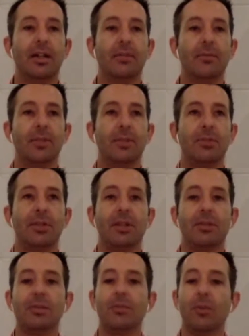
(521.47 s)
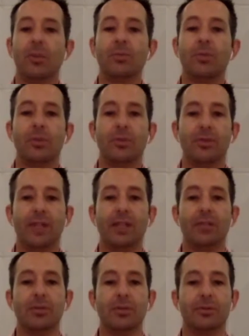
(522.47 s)
it's becoming more and more
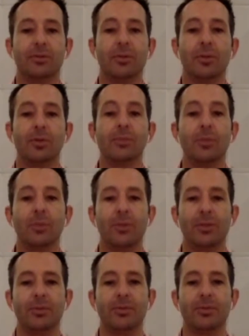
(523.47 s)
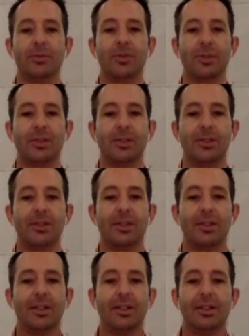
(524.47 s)
available for more and more people, which is
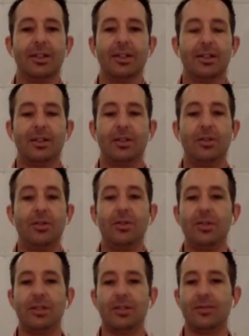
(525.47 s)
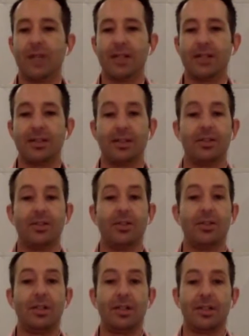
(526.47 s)
hugely inviting and
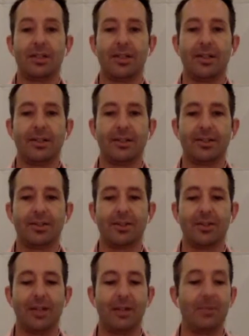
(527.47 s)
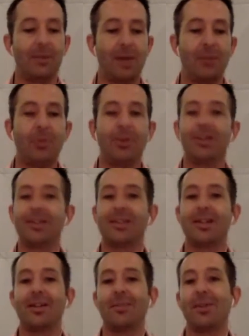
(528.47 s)
hugely exciting. So I'm pretty
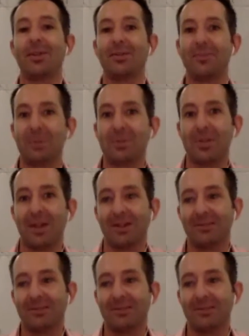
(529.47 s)
excited about the future.